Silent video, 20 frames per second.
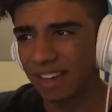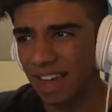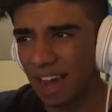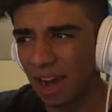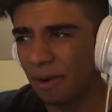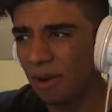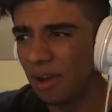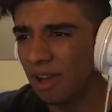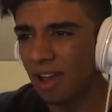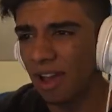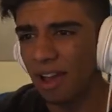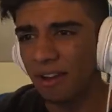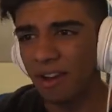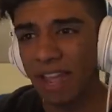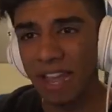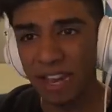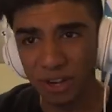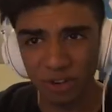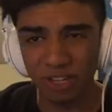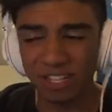Now,
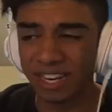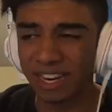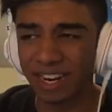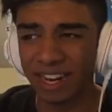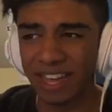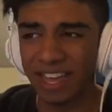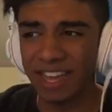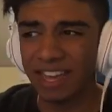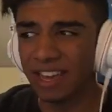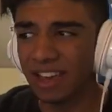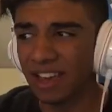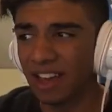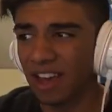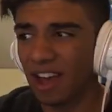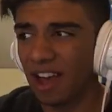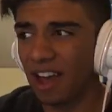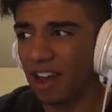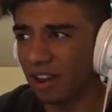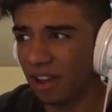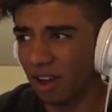interestingly
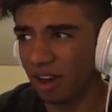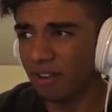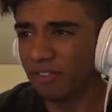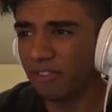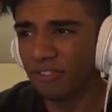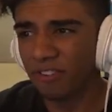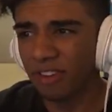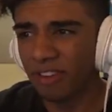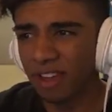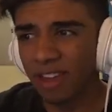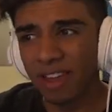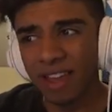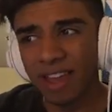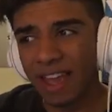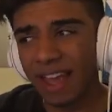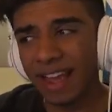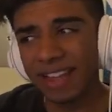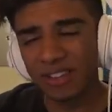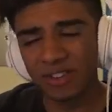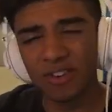enough,
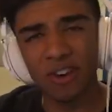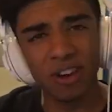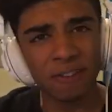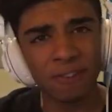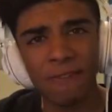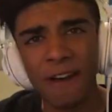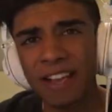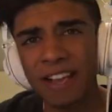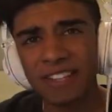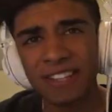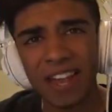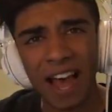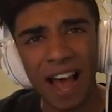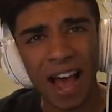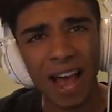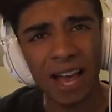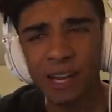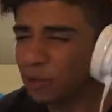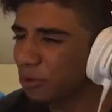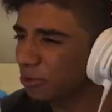it's not as fast
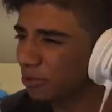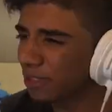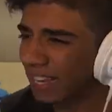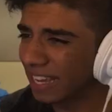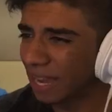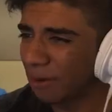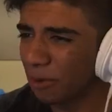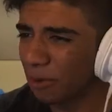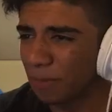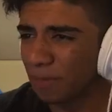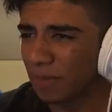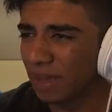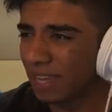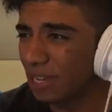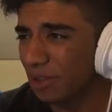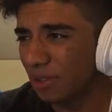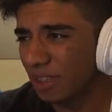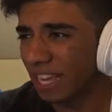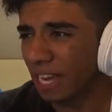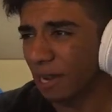as you think it would be.
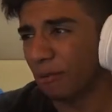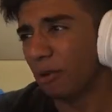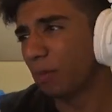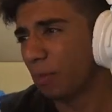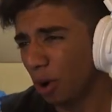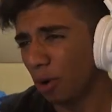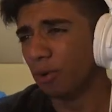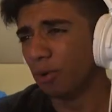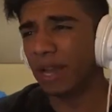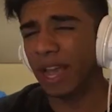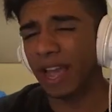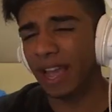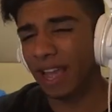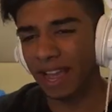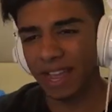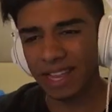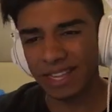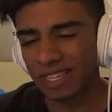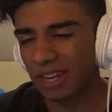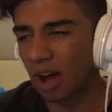You think it would pull.
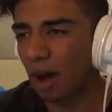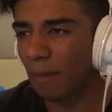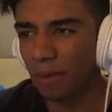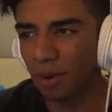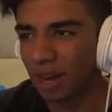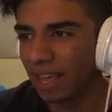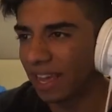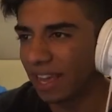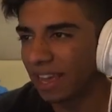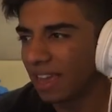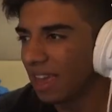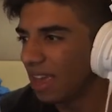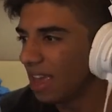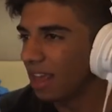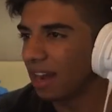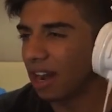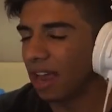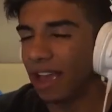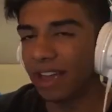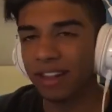It's not pulling
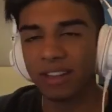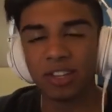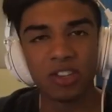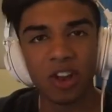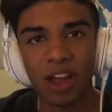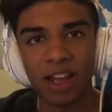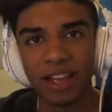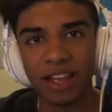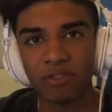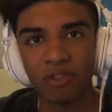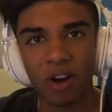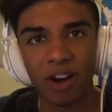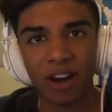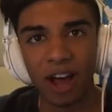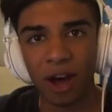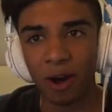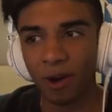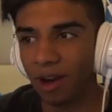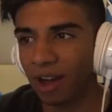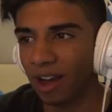like in the slightest right
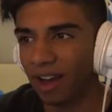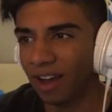now.